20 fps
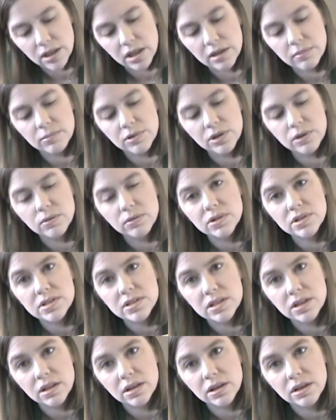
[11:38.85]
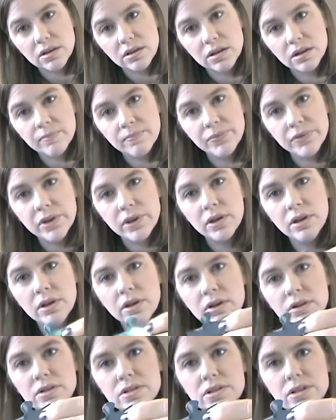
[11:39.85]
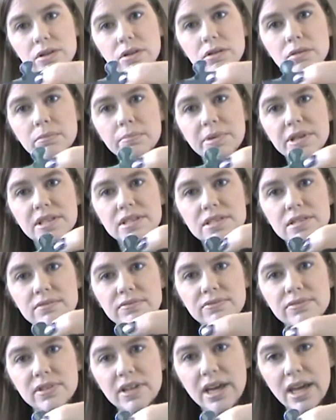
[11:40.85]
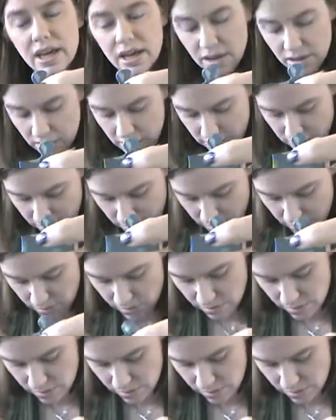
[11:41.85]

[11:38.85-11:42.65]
I'm noticing here there's a little piece of flag there,